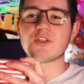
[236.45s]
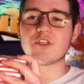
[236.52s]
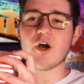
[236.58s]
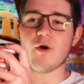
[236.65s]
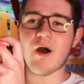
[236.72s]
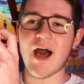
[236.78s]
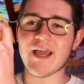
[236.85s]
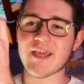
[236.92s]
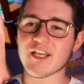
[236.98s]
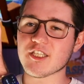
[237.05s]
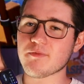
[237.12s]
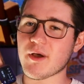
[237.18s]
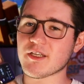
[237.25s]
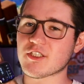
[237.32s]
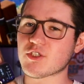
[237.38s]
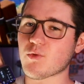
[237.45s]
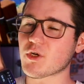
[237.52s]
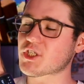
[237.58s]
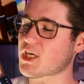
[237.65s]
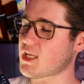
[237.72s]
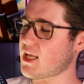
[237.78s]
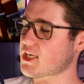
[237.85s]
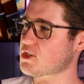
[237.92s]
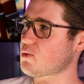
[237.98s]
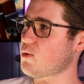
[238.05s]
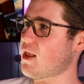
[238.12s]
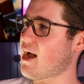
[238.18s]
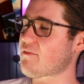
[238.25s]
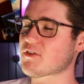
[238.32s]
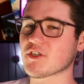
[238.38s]
So I guess my Switch collection
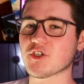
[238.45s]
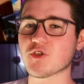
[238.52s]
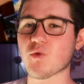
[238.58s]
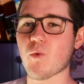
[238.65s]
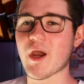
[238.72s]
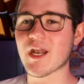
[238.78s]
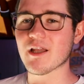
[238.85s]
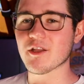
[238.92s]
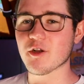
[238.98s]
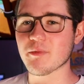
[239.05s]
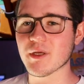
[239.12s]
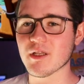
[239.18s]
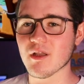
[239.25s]
will have to just wait a little bit